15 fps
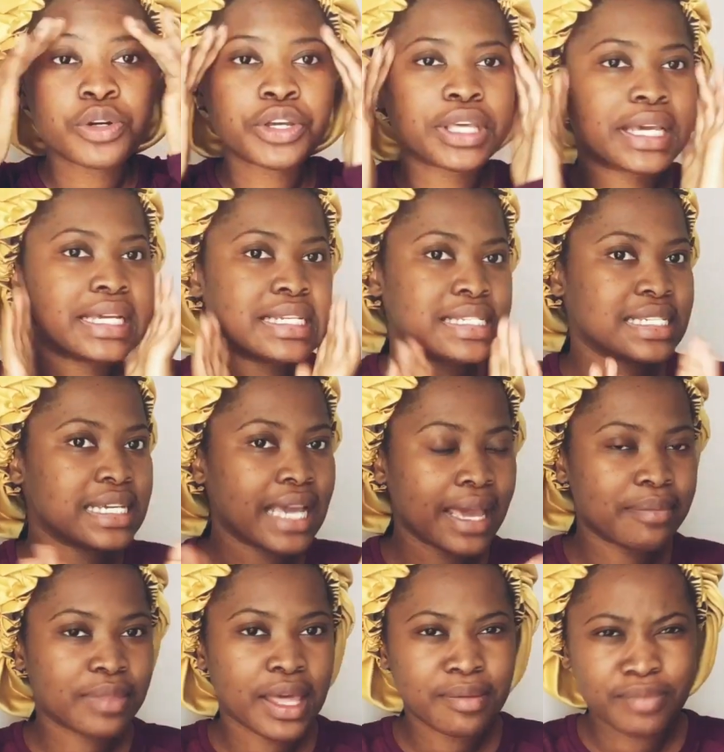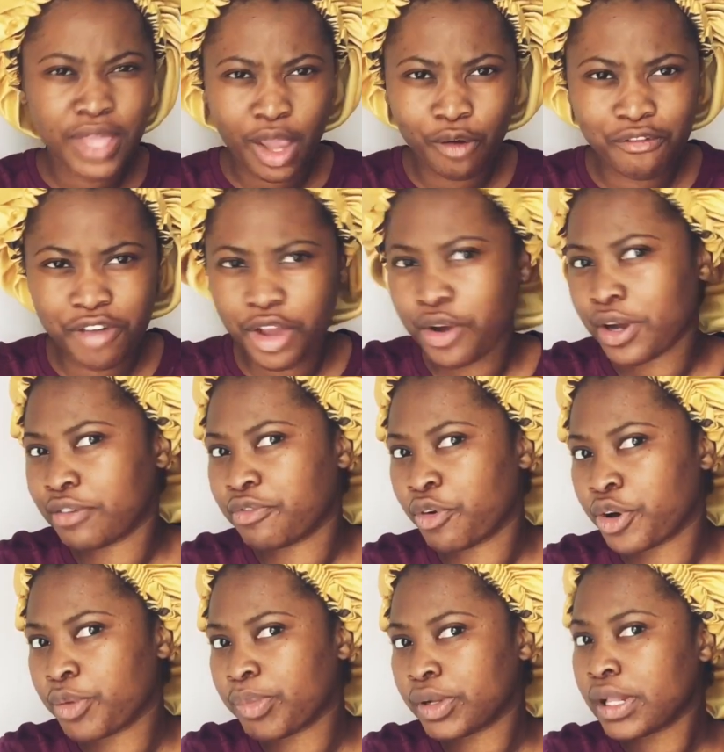You can DM them, they're very
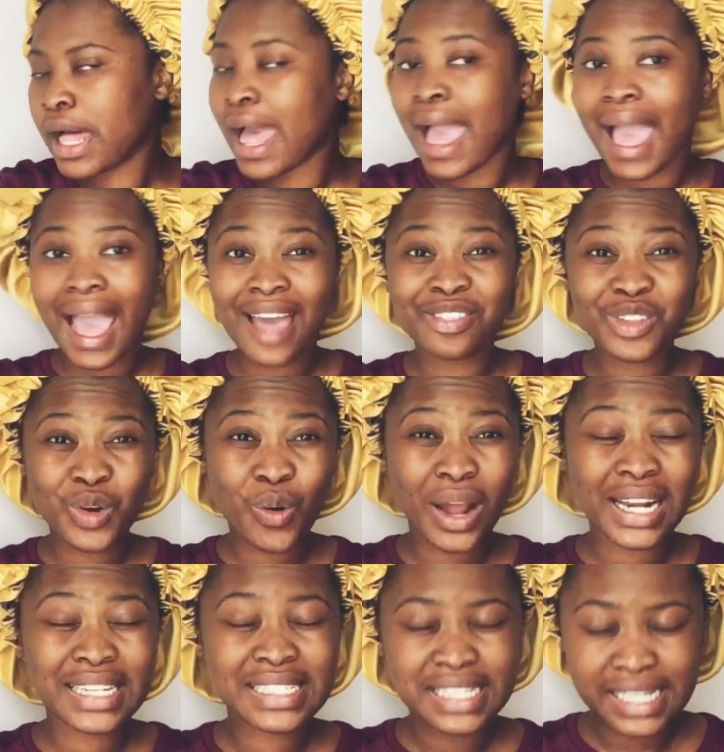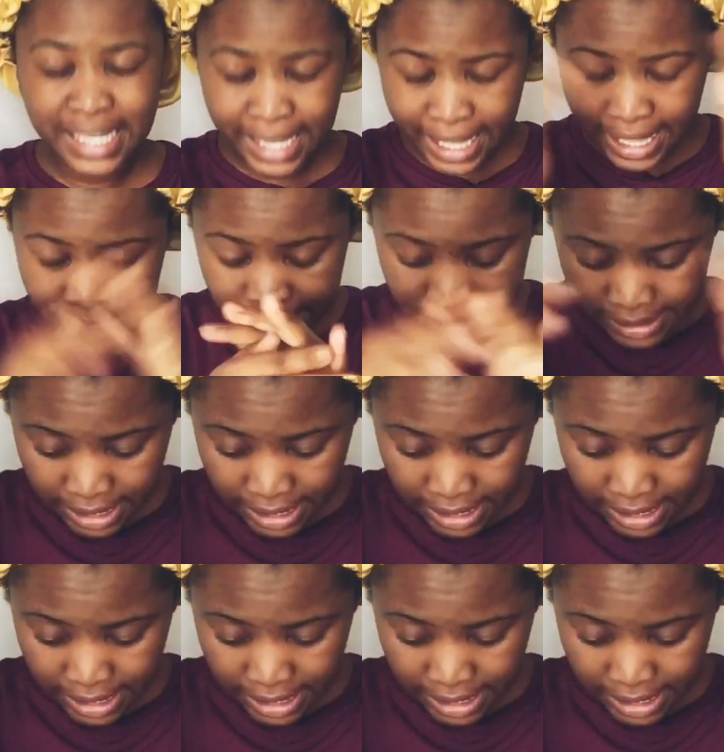affordable, and the quality is